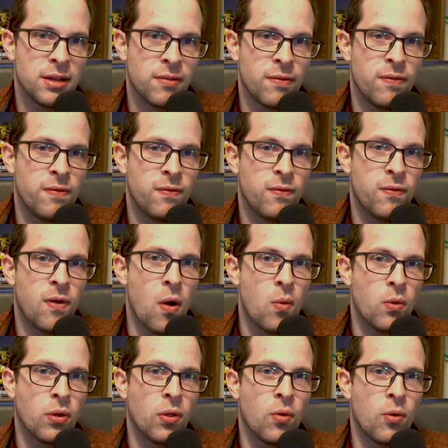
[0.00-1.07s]
like,
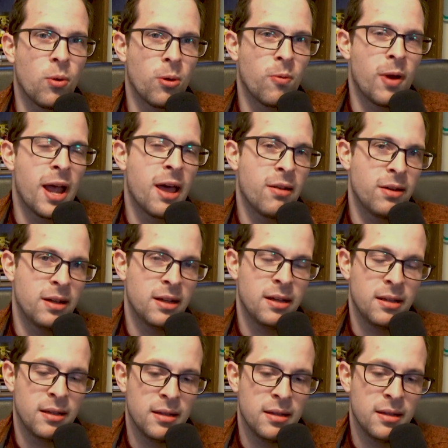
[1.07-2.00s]
folklore around it.